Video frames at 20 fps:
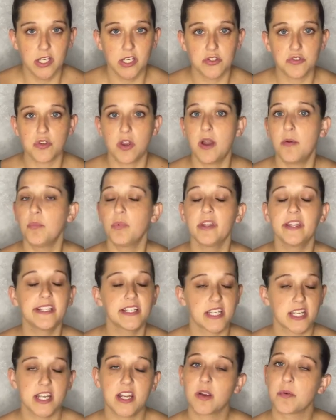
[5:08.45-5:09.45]
So I'm willing
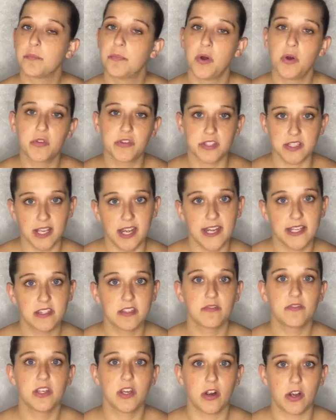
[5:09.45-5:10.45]
to hear both sides
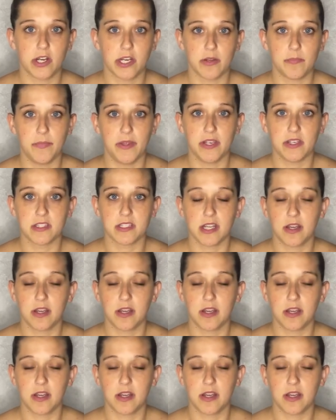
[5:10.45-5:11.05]
of the argument.